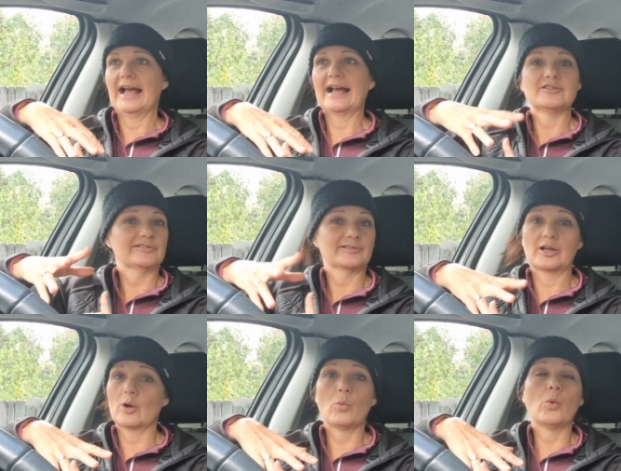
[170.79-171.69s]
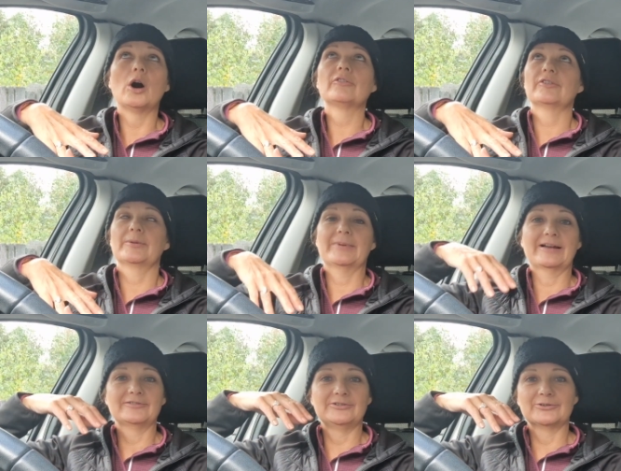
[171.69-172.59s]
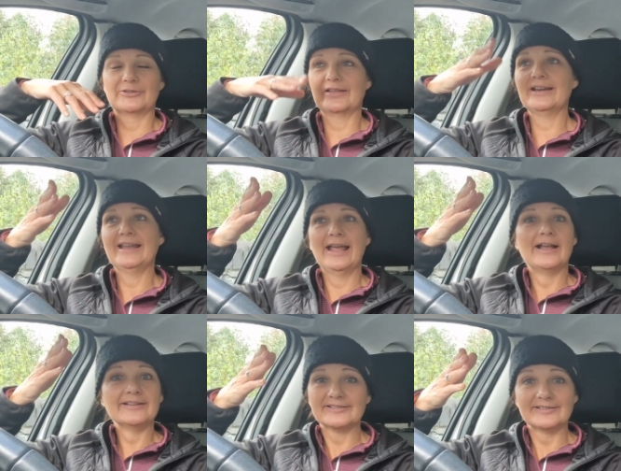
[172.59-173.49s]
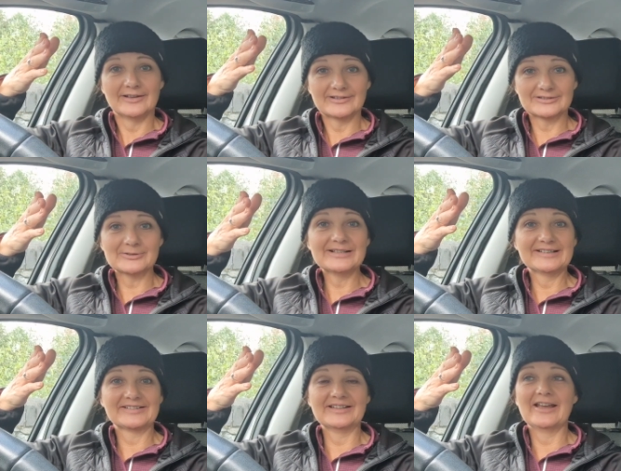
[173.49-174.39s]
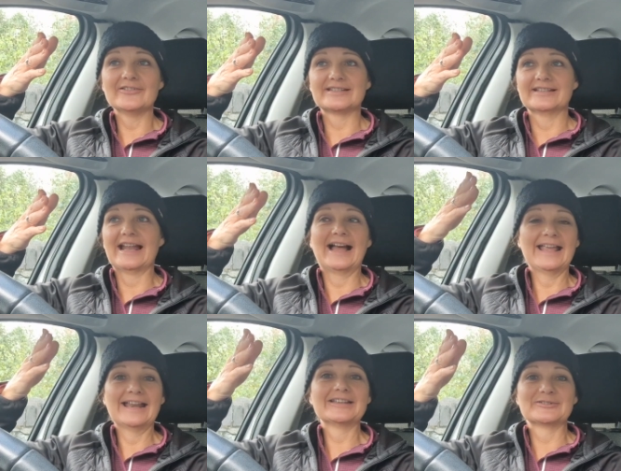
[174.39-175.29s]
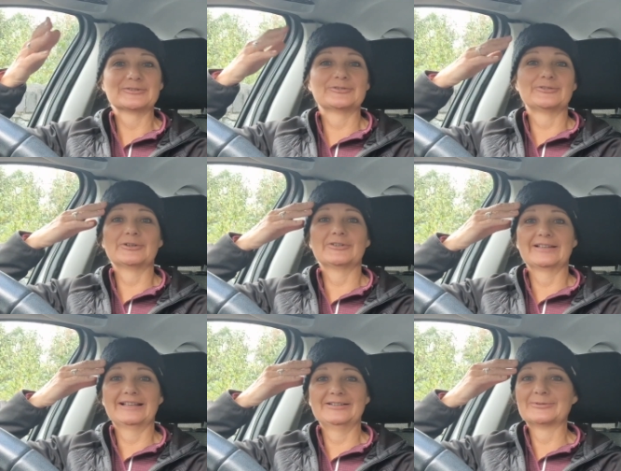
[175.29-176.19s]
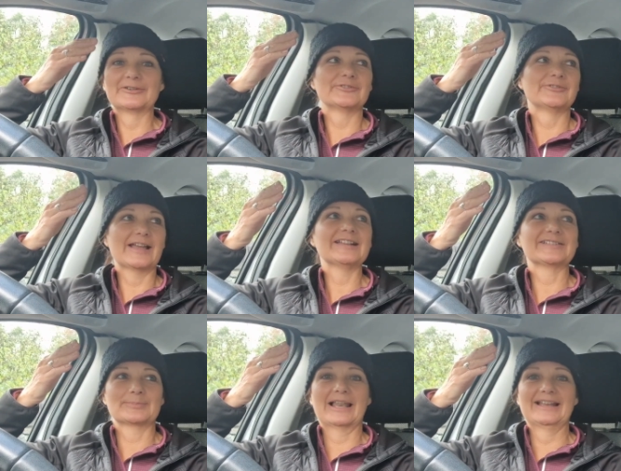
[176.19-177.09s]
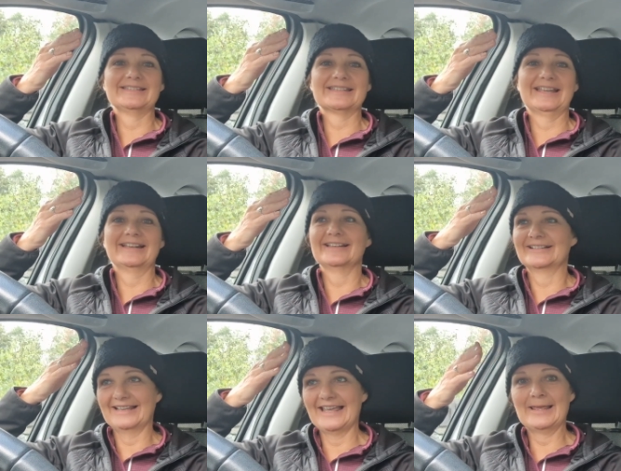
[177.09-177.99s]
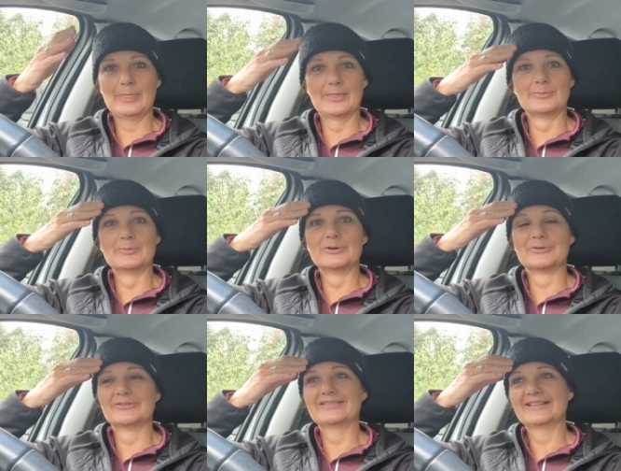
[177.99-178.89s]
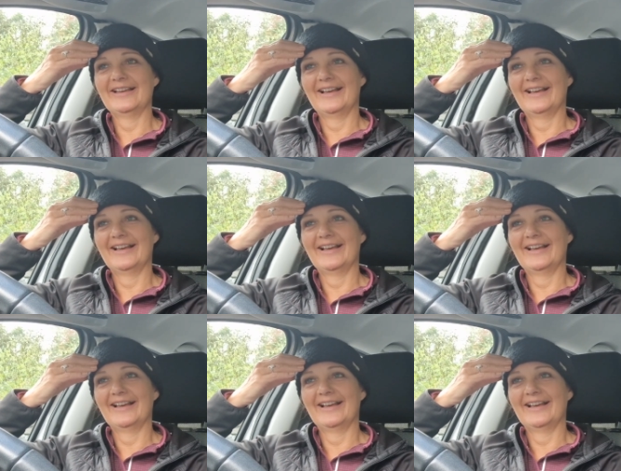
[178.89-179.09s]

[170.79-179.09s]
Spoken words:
I just waffle about nothing. Doing Snowdon, I ended up face planting in the mud.